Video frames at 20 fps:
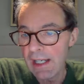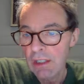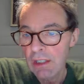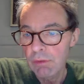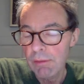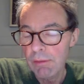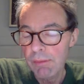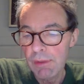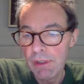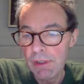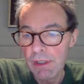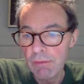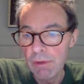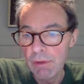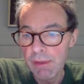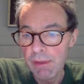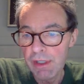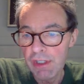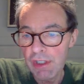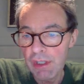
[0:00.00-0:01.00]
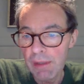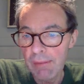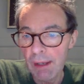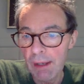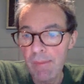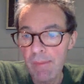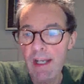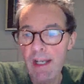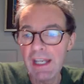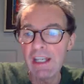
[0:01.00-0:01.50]
will be seen by
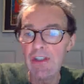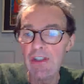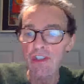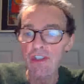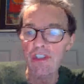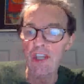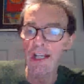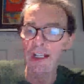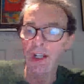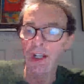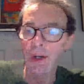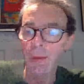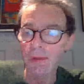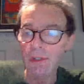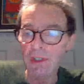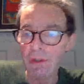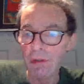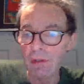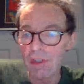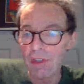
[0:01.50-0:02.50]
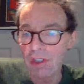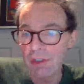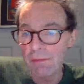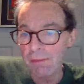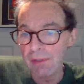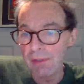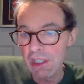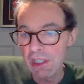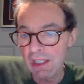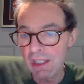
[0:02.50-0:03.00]
many as selling opportunities,
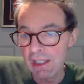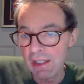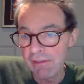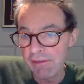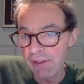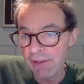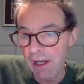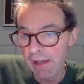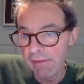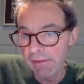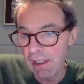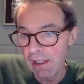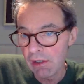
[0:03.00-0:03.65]
particularly the 5-day.